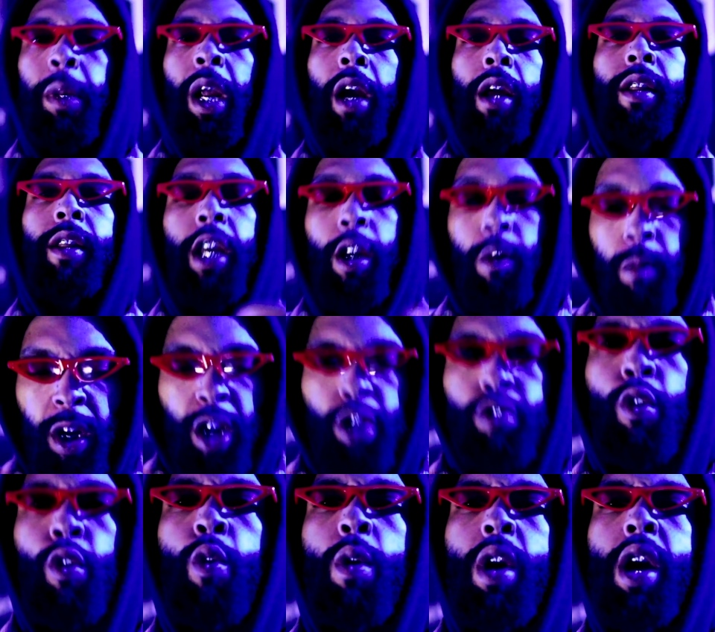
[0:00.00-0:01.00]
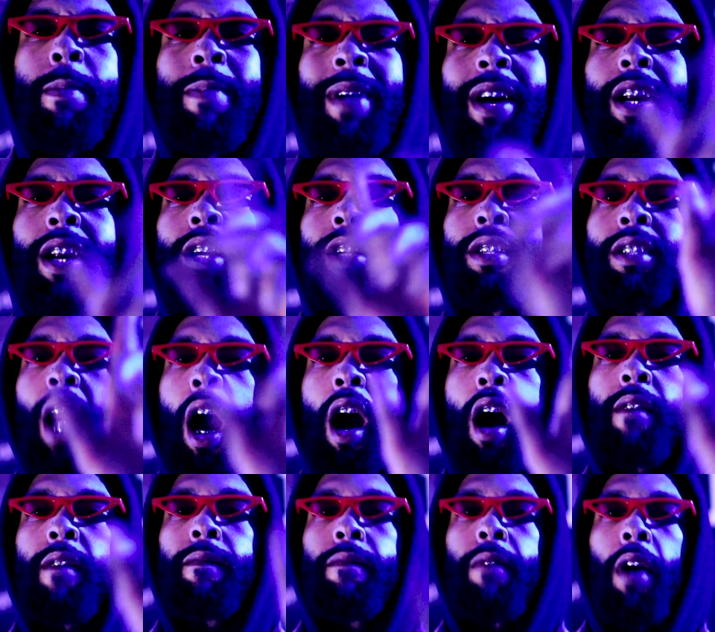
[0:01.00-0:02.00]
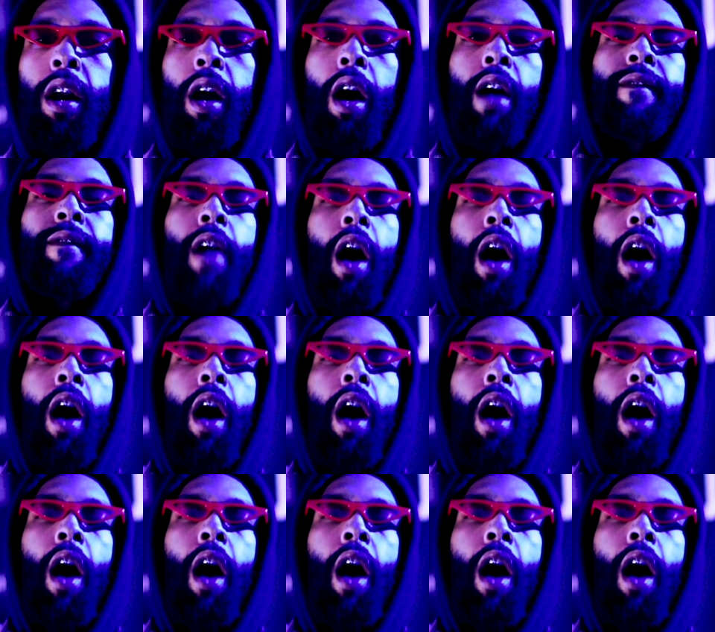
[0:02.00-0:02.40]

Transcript: They think we do it, but it's not for the